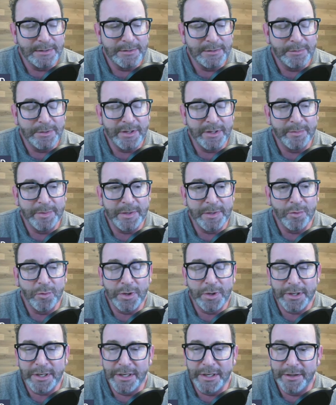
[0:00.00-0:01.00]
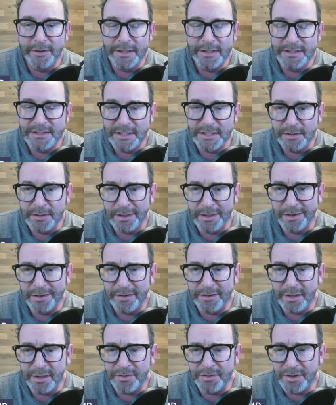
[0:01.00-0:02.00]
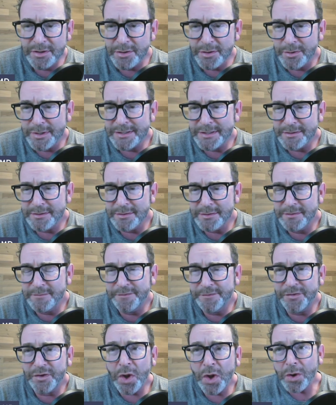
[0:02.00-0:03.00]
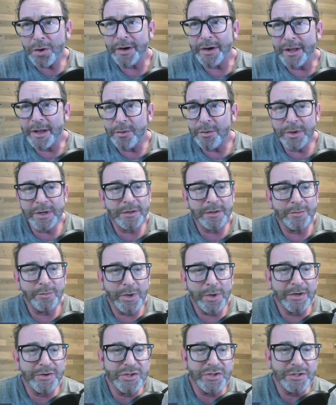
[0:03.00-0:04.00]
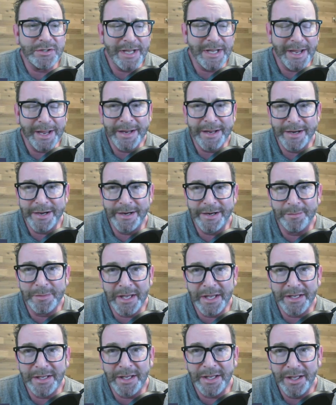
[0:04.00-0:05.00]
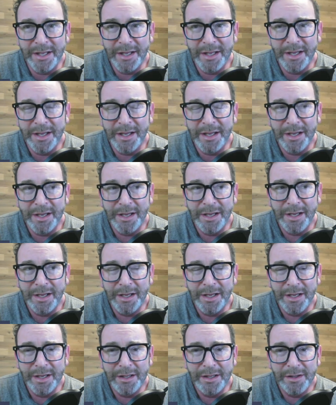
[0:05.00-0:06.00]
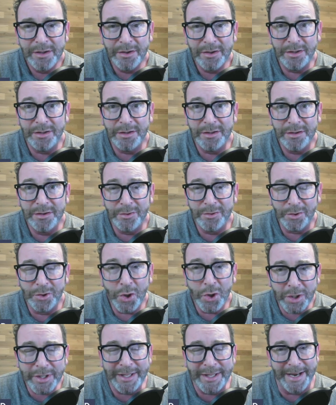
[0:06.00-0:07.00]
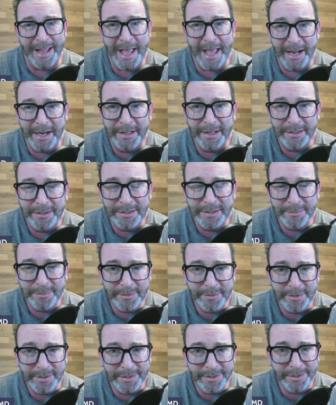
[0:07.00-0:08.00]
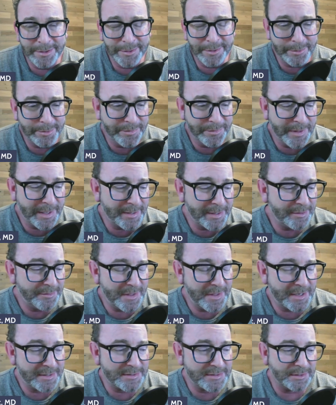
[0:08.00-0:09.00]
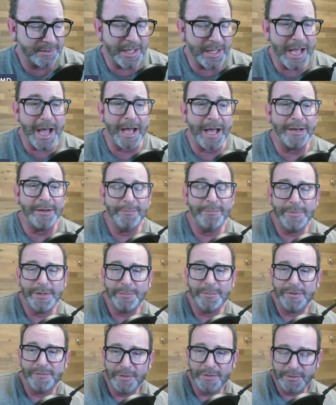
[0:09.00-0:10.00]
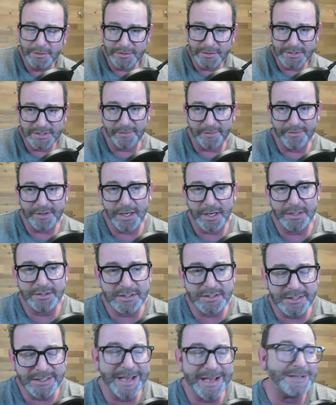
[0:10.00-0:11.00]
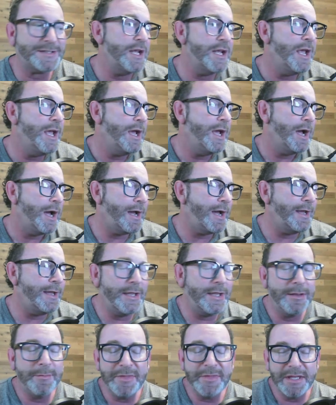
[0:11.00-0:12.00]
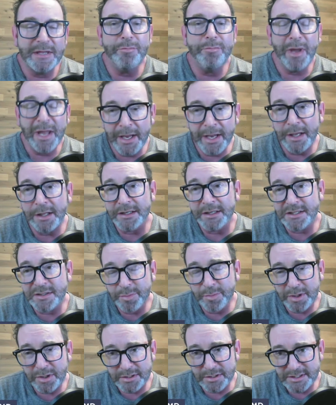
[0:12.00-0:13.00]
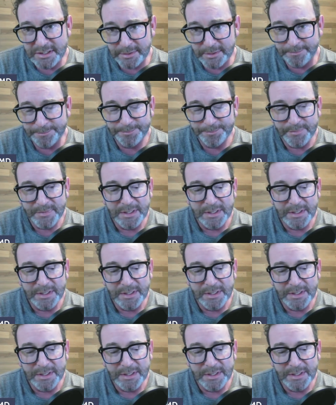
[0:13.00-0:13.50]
one of the people working here, they said, "I thought you were in Florida. Where's your tan?" And I'm like, "You're looking at it, you know. Thanks a lot." Made me feel a little self-conscious. Yes, I am the palest person